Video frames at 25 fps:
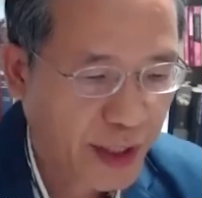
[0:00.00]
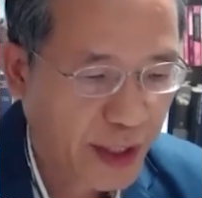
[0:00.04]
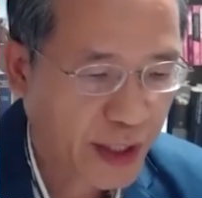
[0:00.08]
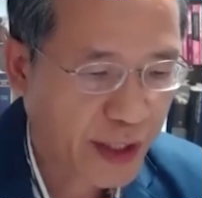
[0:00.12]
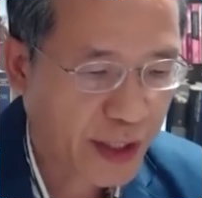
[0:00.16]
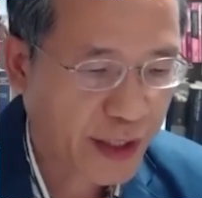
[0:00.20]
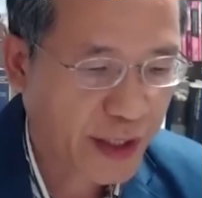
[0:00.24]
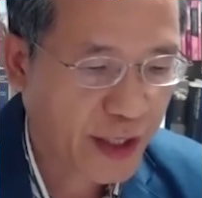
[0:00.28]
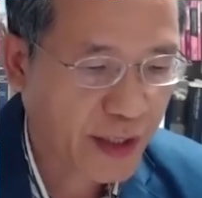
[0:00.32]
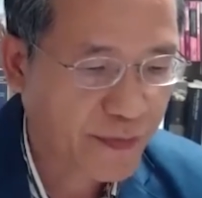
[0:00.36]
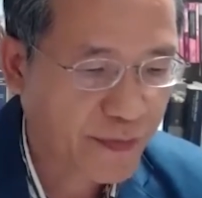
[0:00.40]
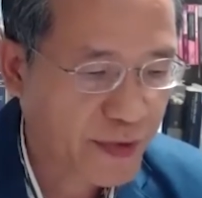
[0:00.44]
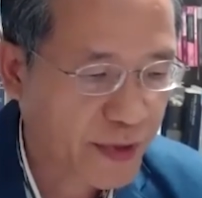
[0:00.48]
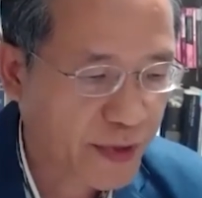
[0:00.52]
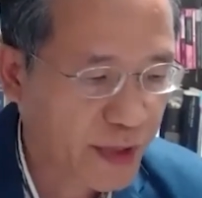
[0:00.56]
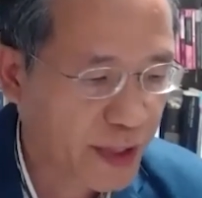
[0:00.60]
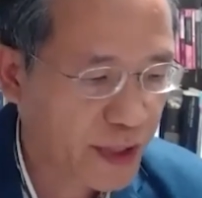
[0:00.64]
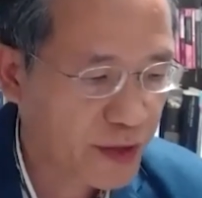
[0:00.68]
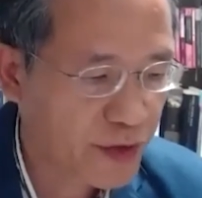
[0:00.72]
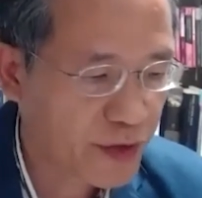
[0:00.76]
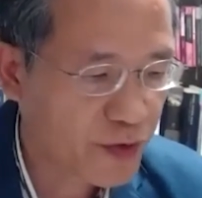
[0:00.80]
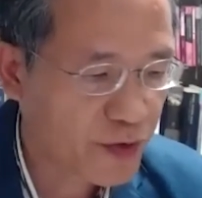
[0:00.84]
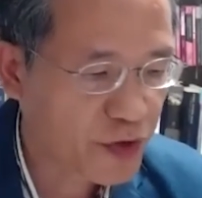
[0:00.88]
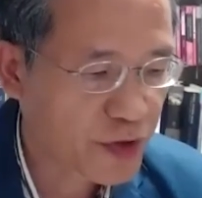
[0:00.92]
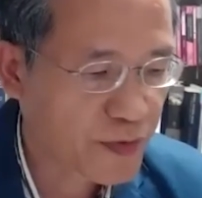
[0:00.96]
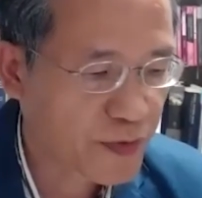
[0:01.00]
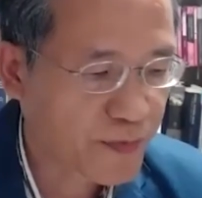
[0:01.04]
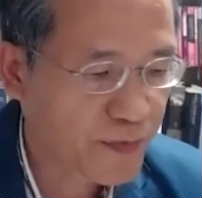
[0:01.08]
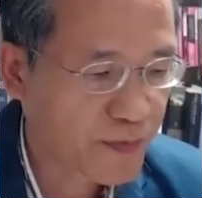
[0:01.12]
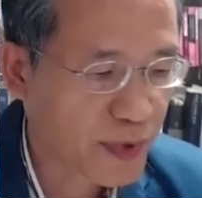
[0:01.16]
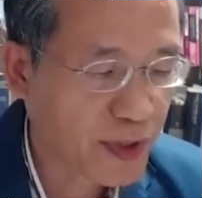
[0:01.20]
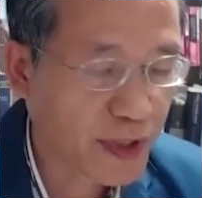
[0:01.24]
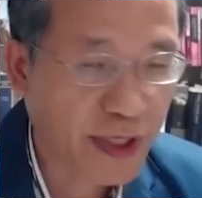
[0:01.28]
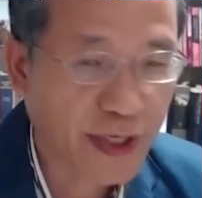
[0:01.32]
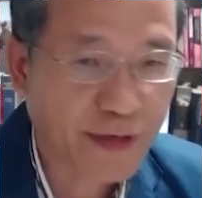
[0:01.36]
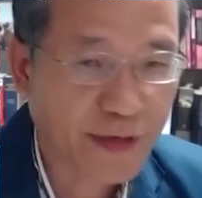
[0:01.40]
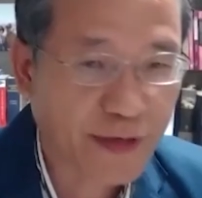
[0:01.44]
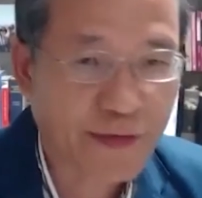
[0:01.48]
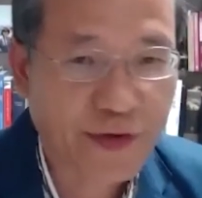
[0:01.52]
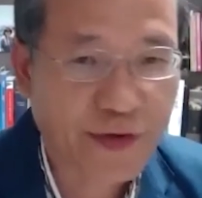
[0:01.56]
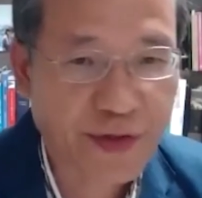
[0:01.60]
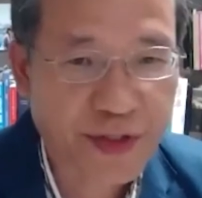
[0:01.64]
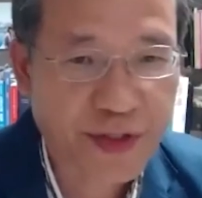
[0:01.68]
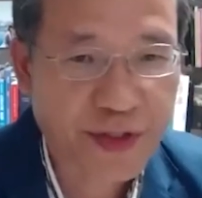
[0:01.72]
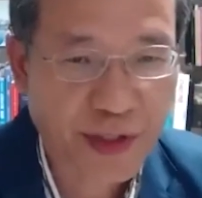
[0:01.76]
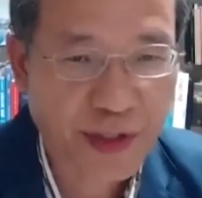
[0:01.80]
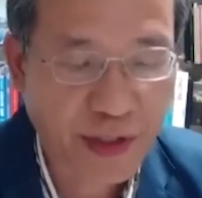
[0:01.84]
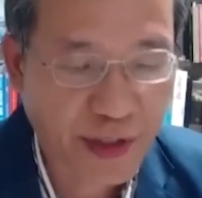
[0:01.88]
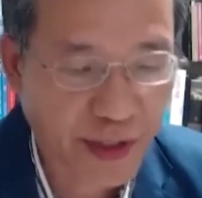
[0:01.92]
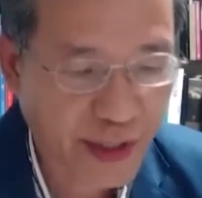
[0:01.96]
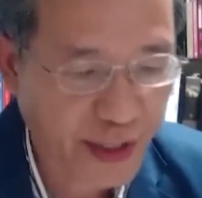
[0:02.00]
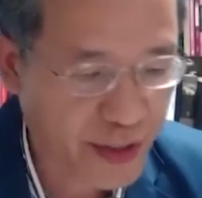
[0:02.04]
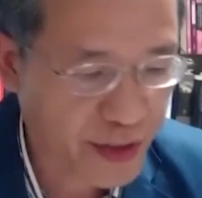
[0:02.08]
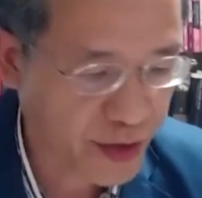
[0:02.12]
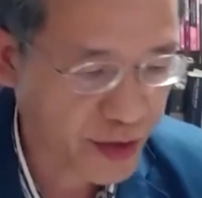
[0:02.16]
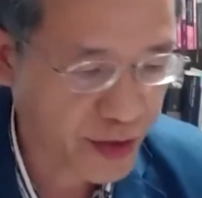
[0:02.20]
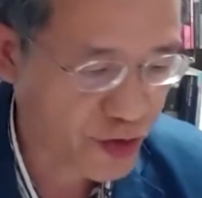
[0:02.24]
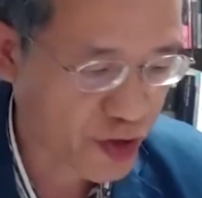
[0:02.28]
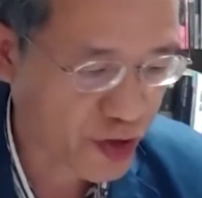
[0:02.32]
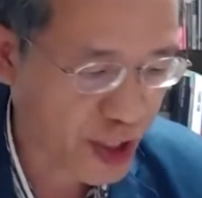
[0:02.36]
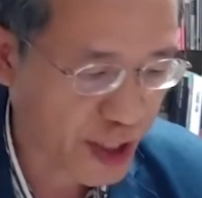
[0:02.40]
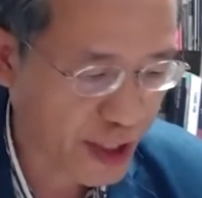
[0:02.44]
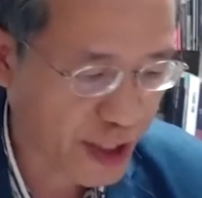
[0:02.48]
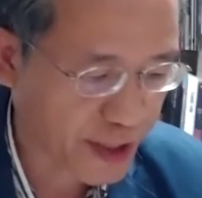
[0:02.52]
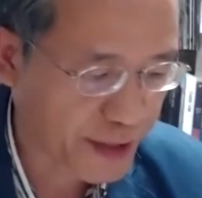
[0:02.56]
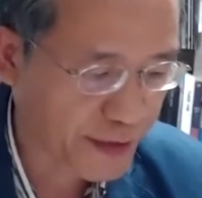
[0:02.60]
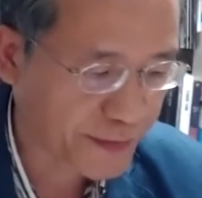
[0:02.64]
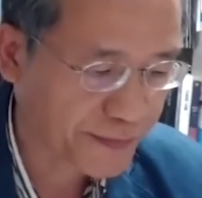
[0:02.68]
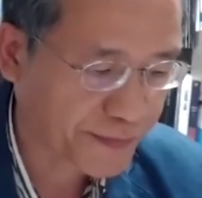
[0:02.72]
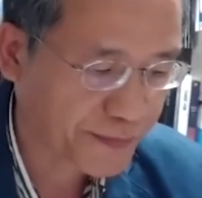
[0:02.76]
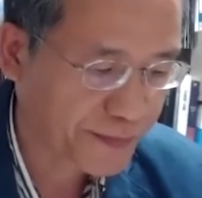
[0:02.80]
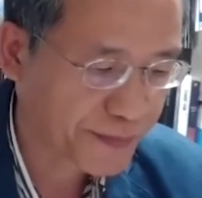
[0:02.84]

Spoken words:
and having a useful leverage against China.